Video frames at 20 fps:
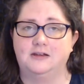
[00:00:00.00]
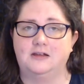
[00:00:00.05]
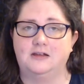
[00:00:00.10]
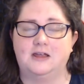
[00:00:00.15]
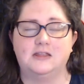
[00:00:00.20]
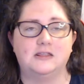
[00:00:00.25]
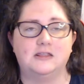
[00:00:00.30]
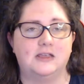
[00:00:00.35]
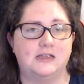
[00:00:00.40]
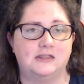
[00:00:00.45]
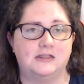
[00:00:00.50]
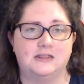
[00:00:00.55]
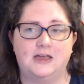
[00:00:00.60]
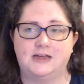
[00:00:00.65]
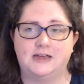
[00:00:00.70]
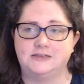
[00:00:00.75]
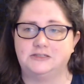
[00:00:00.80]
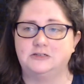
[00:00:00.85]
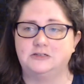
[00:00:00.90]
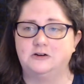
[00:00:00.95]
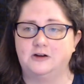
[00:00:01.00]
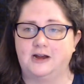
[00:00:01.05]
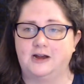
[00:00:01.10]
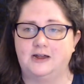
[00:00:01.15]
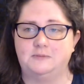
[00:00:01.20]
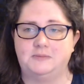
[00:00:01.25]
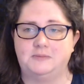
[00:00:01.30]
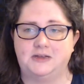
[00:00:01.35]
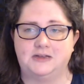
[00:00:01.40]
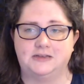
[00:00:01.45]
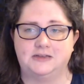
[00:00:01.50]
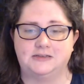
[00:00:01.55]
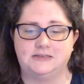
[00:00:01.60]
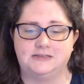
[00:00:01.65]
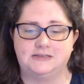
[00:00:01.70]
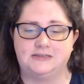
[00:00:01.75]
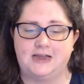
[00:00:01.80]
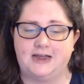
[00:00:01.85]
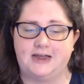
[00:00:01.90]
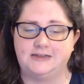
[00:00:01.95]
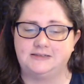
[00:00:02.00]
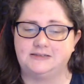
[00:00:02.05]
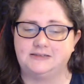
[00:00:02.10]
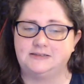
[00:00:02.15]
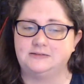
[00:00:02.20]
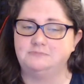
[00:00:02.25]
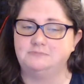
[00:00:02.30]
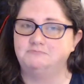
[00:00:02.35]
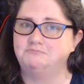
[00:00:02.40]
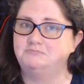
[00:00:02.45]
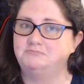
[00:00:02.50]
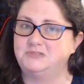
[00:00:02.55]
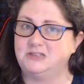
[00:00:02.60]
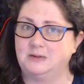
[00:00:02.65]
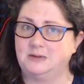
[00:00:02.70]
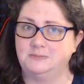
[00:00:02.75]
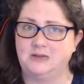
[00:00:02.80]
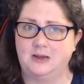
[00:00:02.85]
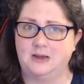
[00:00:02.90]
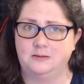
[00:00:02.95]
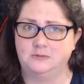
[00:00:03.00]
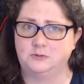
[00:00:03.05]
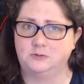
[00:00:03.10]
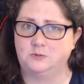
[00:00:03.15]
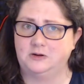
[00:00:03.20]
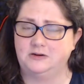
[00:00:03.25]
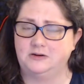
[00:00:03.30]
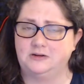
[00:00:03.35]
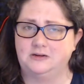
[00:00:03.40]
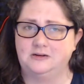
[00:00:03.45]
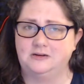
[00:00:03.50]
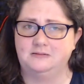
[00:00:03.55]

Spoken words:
And that's great, because that's sometimes what